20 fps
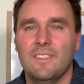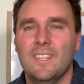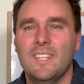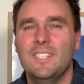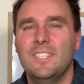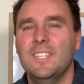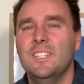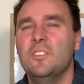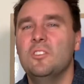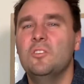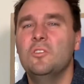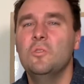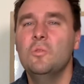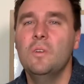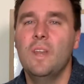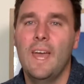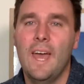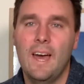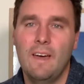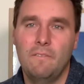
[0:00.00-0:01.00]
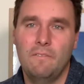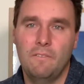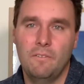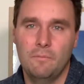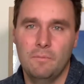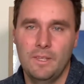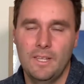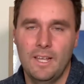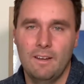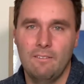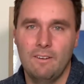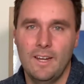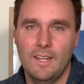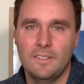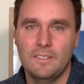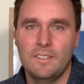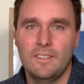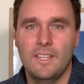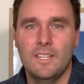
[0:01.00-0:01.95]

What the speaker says: that she stood out from the rest,